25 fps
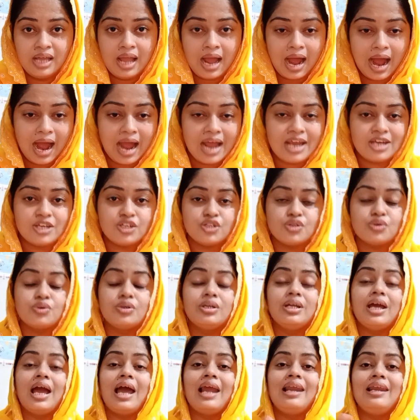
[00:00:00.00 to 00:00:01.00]
I
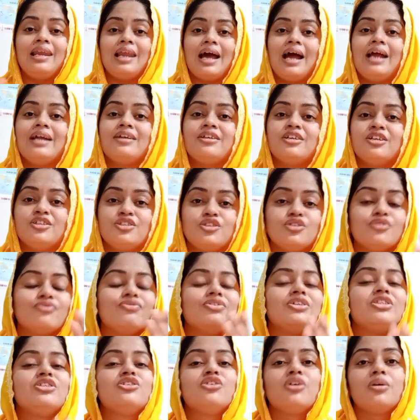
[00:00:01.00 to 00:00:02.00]
should enlighten you
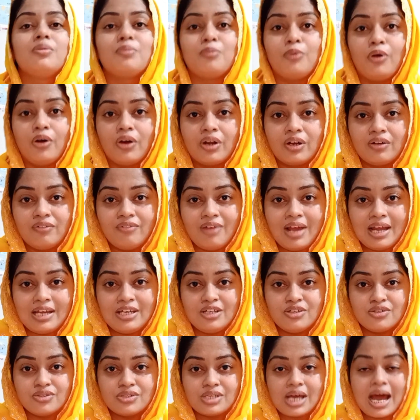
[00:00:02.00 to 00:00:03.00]
with your moral
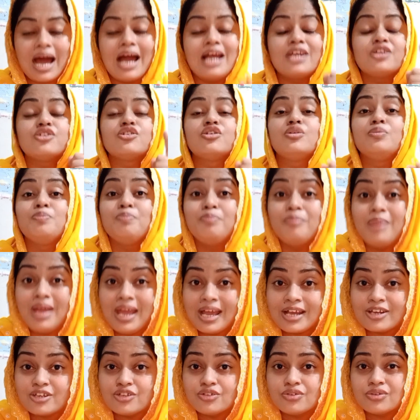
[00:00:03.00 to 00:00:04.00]
values. I should
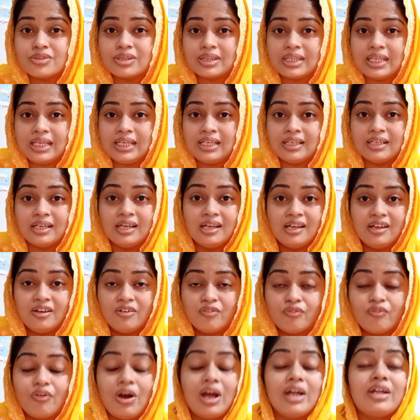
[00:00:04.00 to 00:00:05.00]
make you think
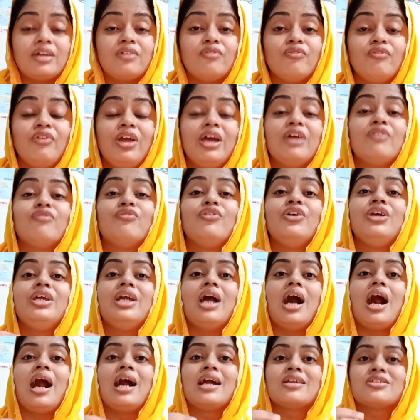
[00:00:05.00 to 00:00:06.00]
where
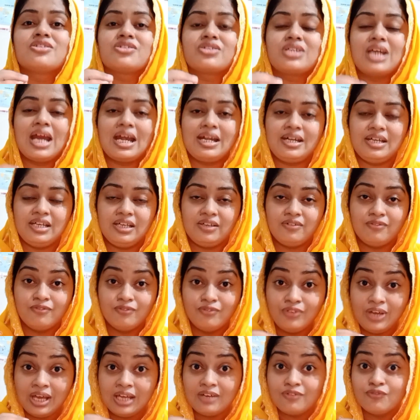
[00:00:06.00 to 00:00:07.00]
we are standing.
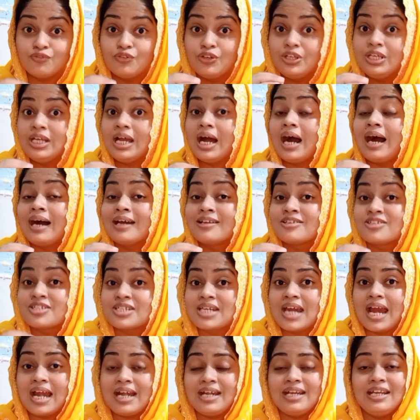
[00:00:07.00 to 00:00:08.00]
We are
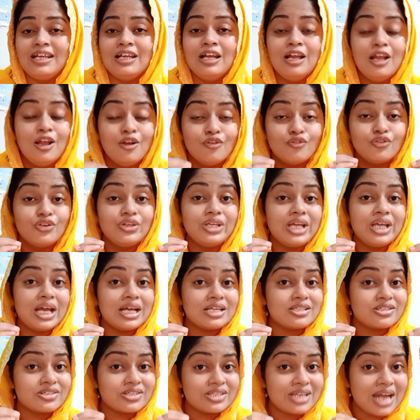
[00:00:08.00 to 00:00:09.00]
standing
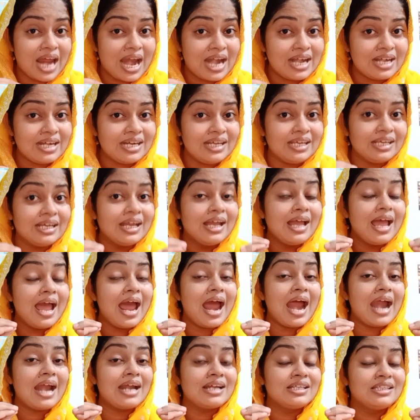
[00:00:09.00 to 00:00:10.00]

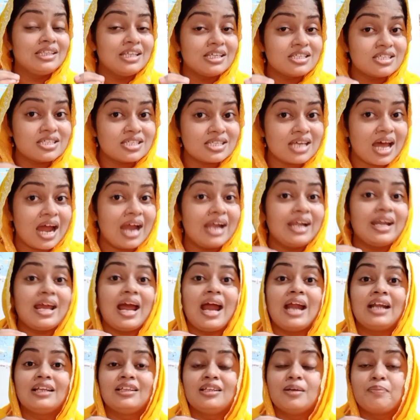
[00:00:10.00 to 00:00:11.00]
at the side,
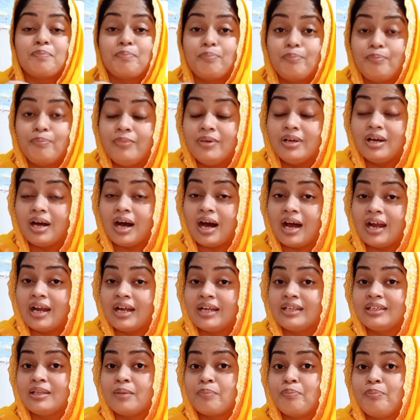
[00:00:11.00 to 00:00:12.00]
at
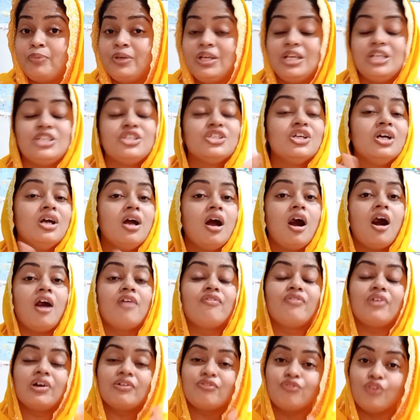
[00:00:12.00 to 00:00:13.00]
the bridge
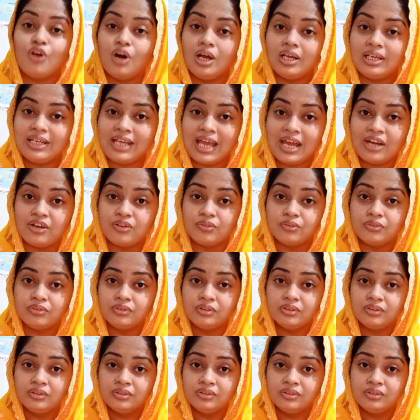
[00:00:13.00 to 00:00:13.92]
of a volcano.